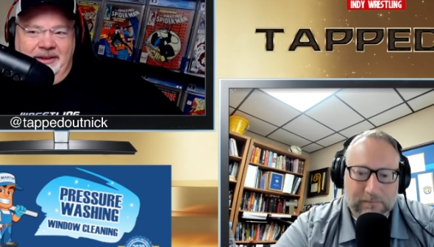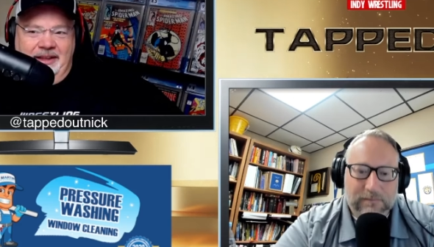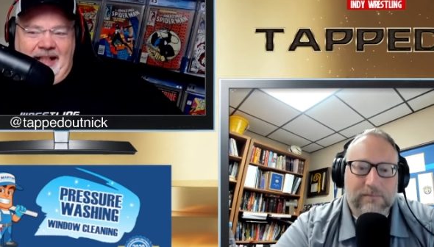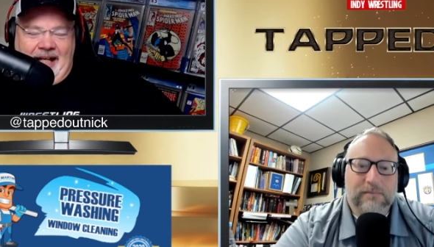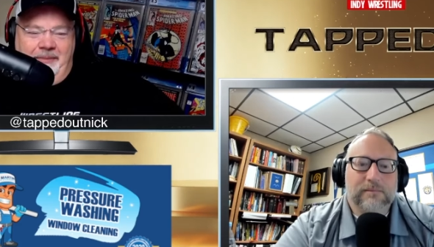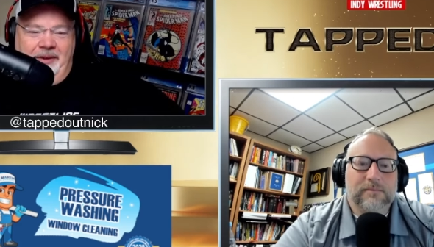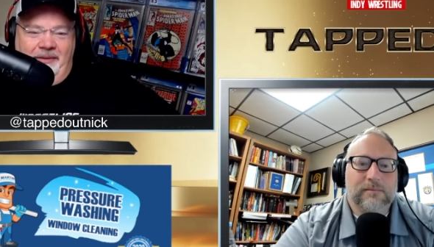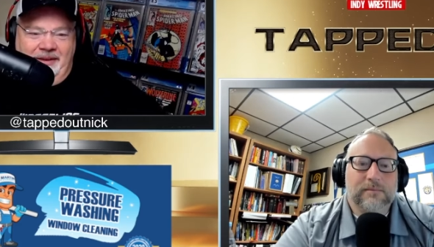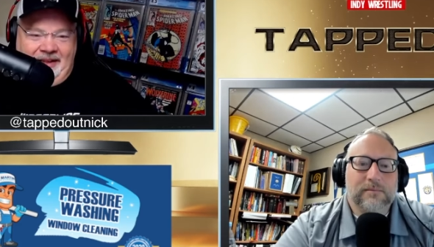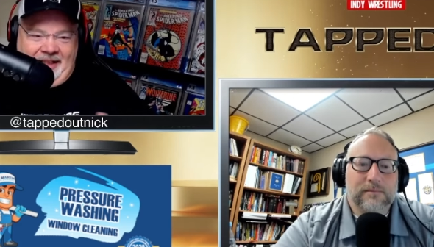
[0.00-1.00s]
Speaker 1: going to happen
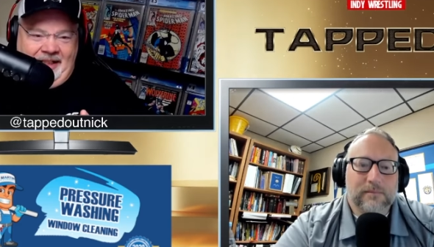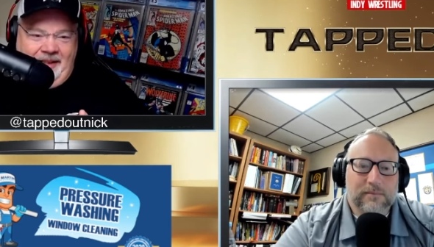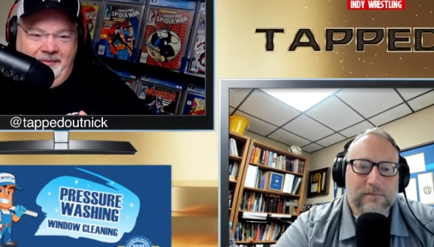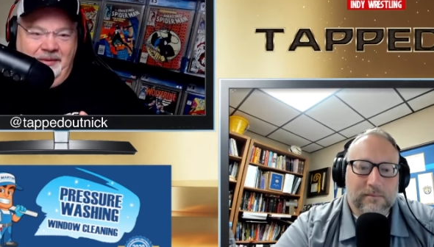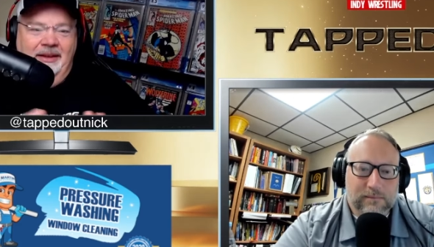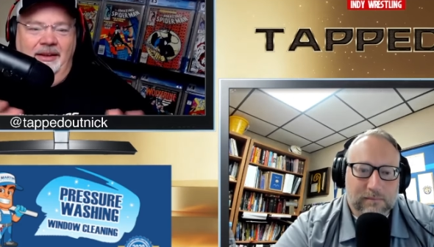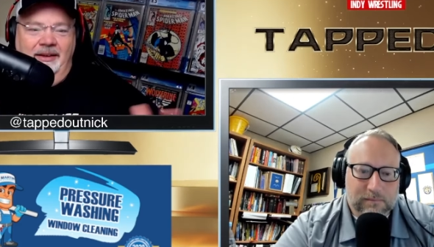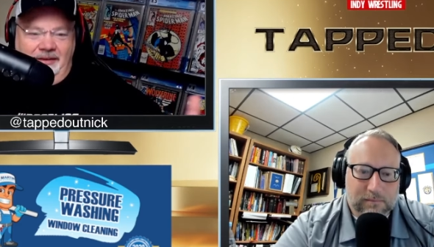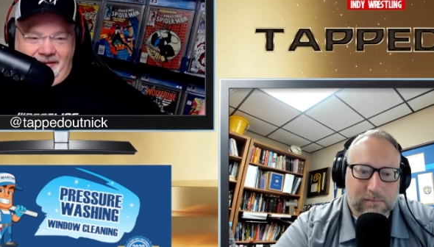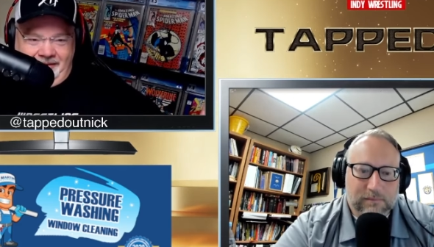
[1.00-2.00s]
over time,
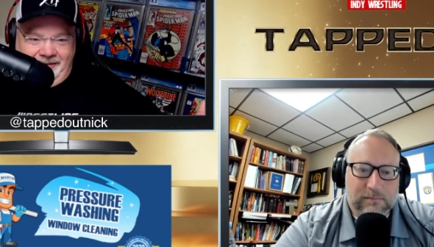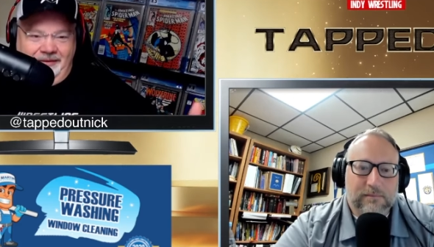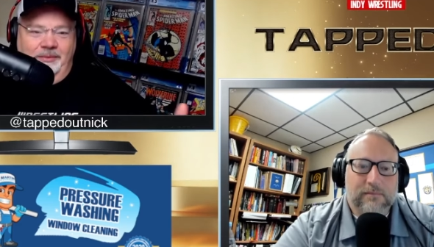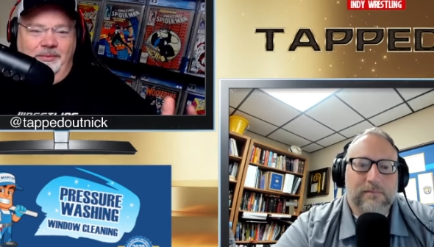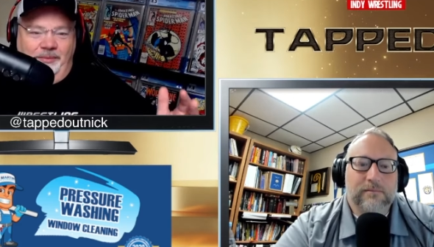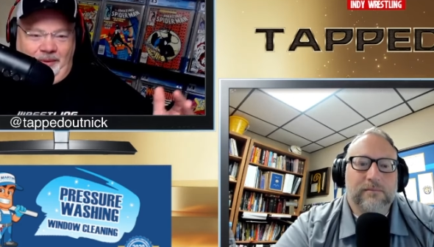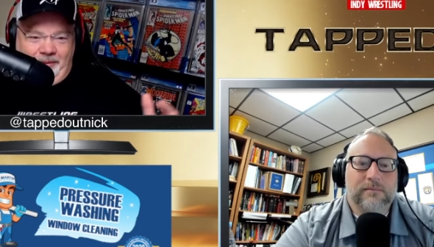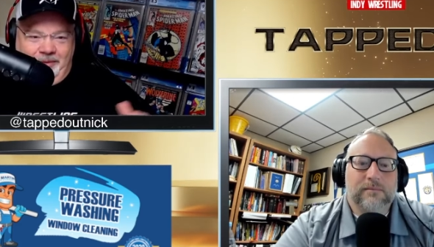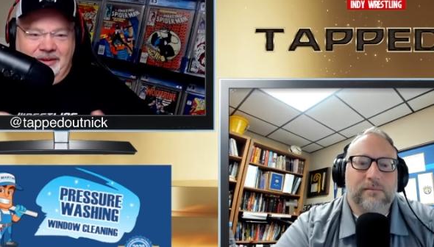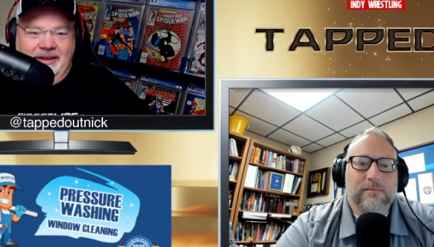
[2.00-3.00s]
we
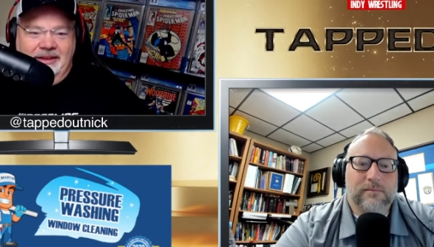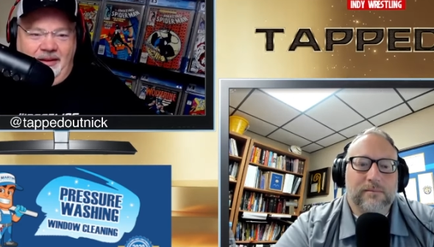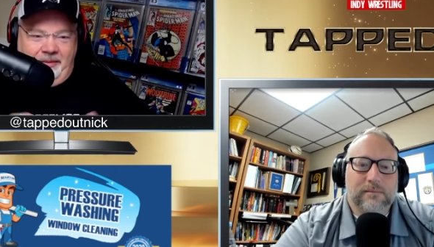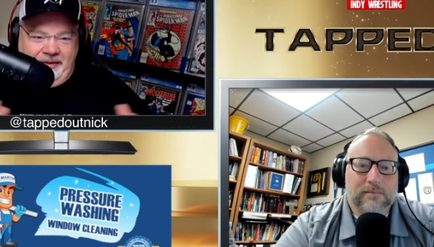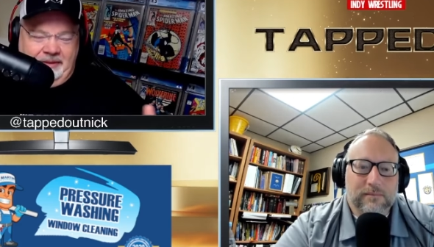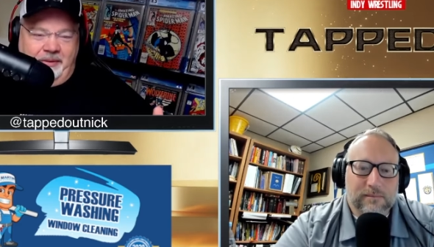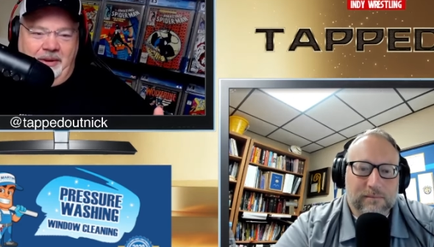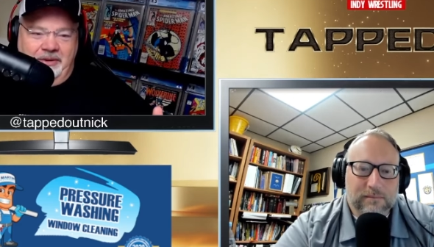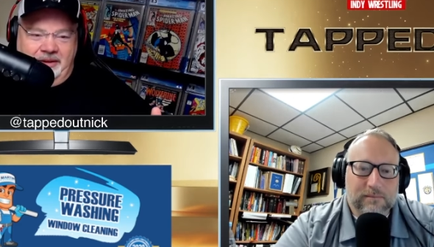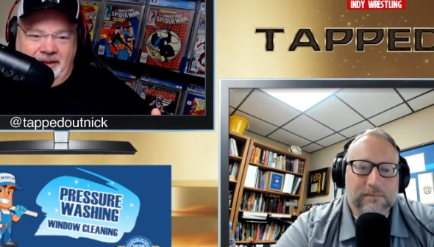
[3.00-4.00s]
will see some of these
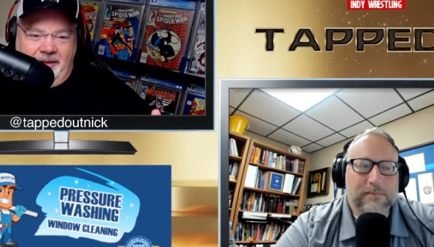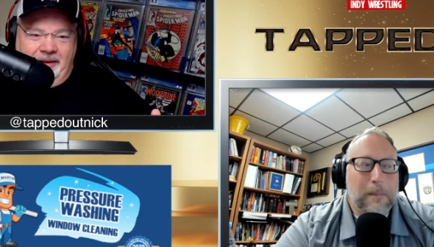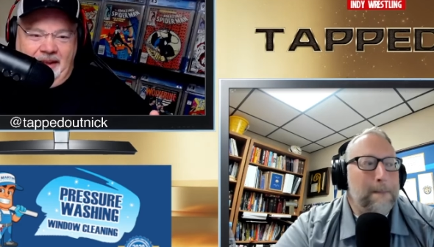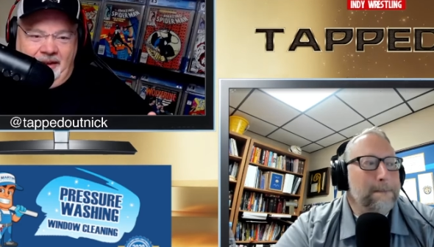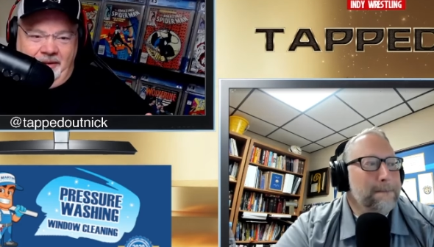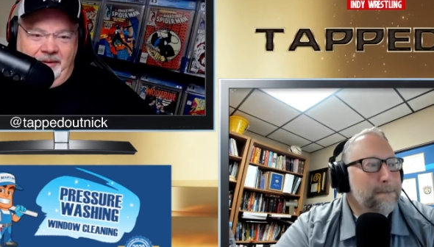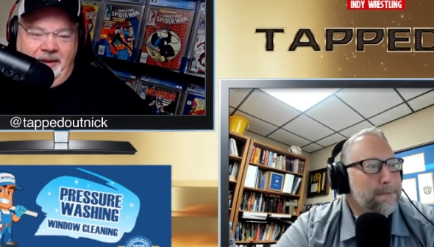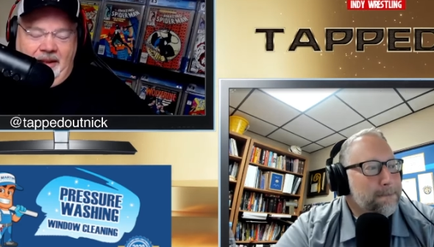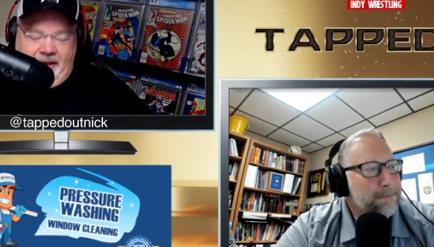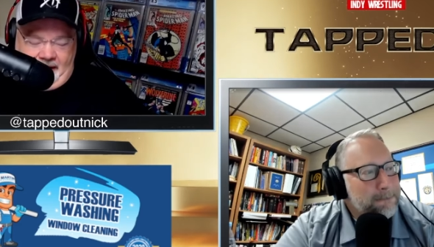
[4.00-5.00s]
promotions come and
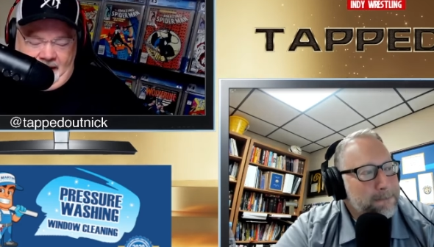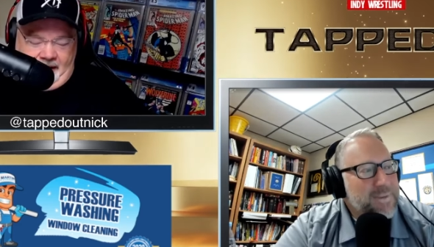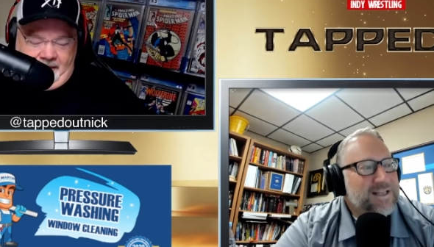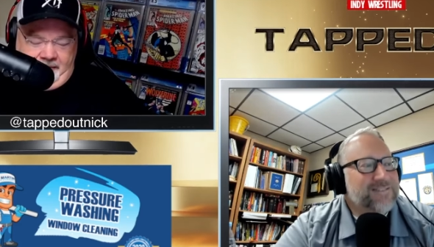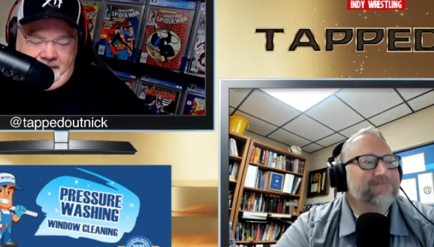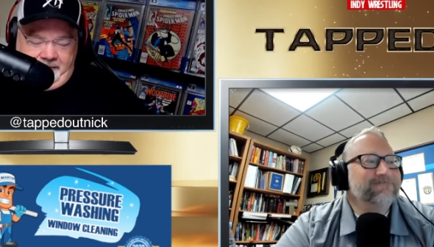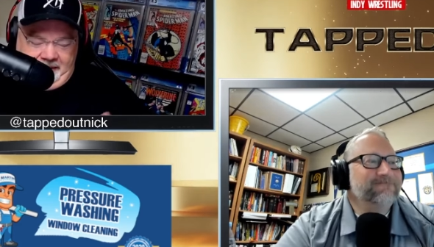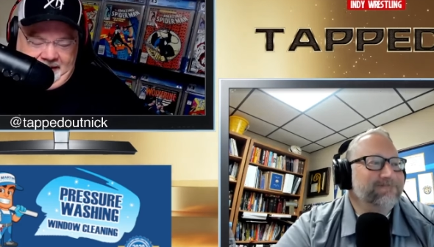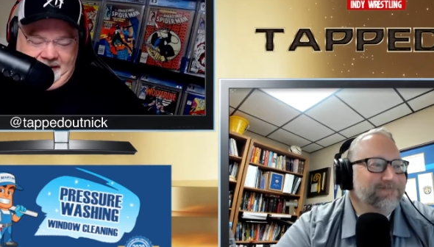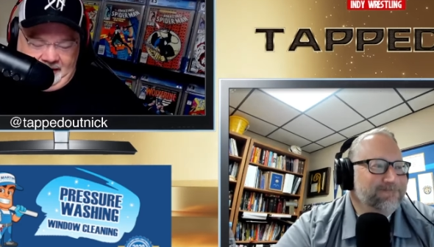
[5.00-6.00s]
go. Um,
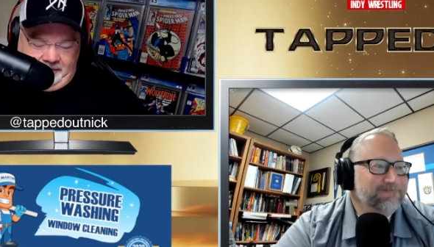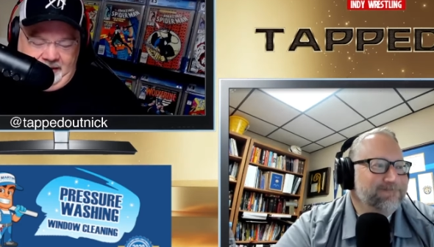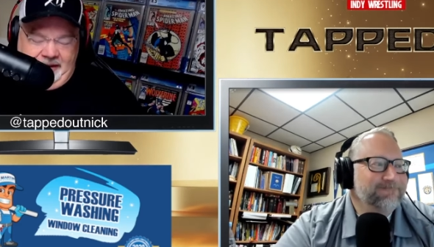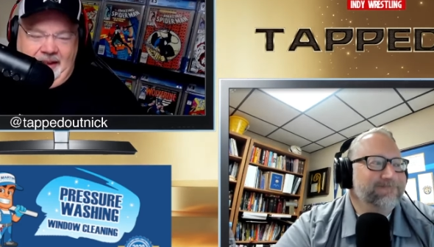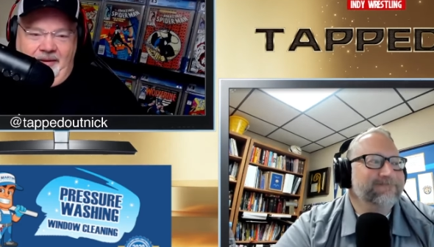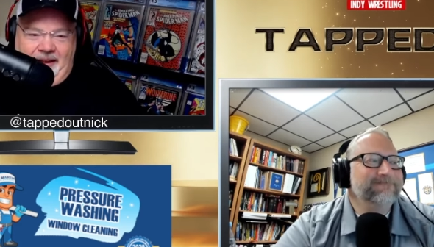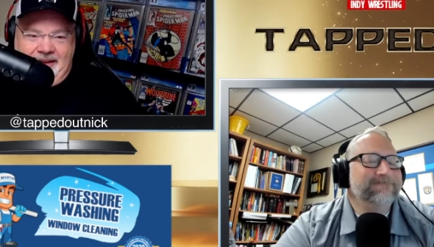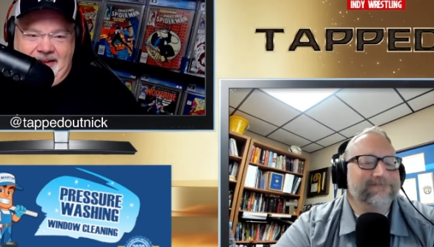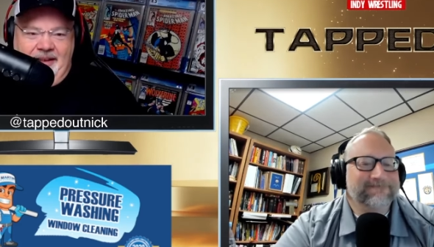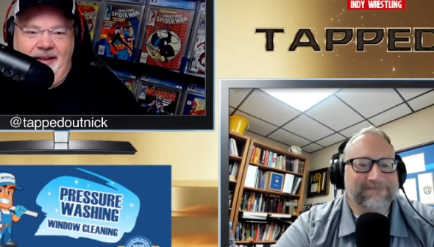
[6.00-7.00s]
but this one, you know, like
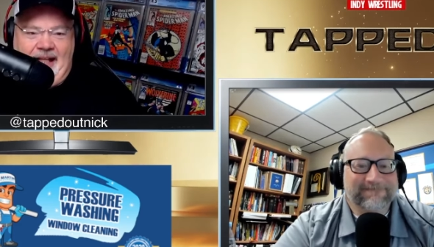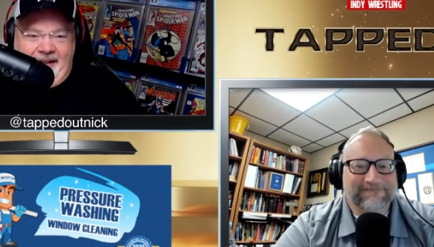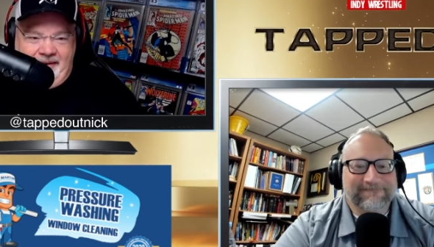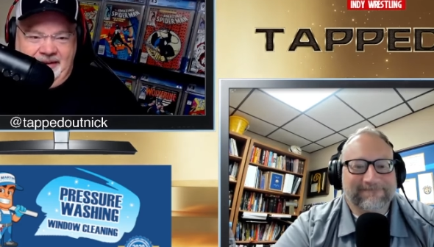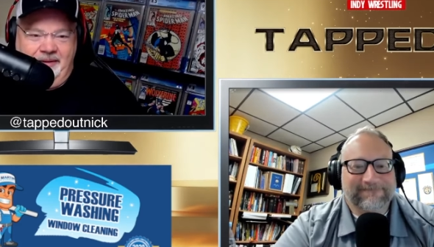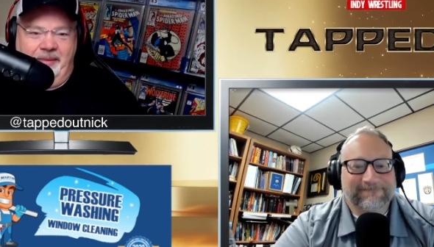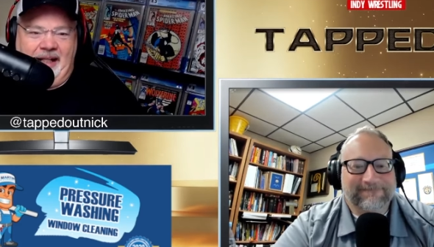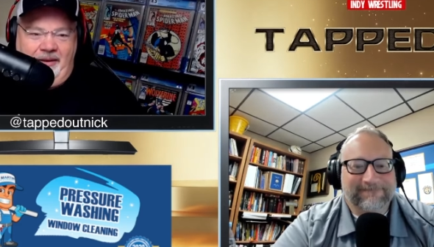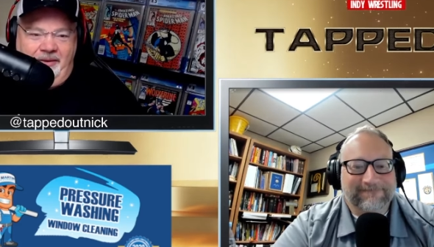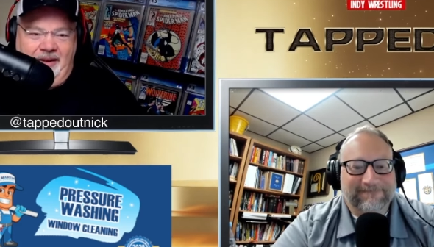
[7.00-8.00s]
I said, having some power,